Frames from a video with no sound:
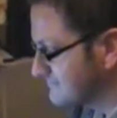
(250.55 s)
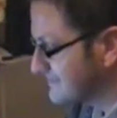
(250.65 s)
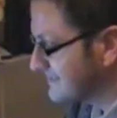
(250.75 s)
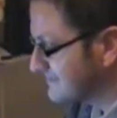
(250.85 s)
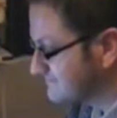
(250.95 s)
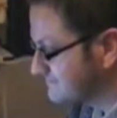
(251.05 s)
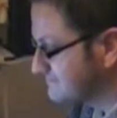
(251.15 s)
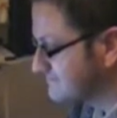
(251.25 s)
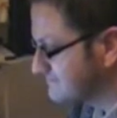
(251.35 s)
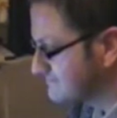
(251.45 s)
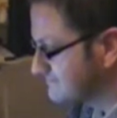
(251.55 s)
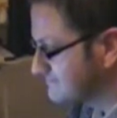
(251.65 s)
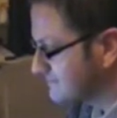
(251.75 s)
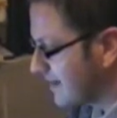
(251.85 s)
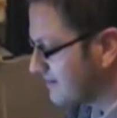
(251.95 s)
Yeah,
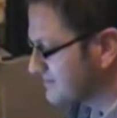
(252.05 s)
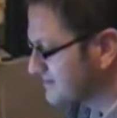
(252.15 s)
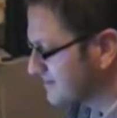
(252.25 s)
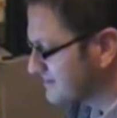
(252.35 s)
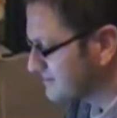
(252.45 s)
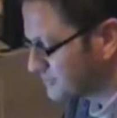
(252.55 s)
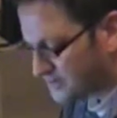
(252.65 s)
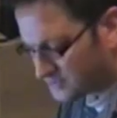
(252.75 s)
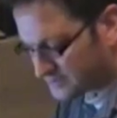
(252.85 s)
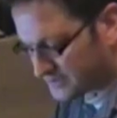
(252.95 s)
I just think he's a dirty old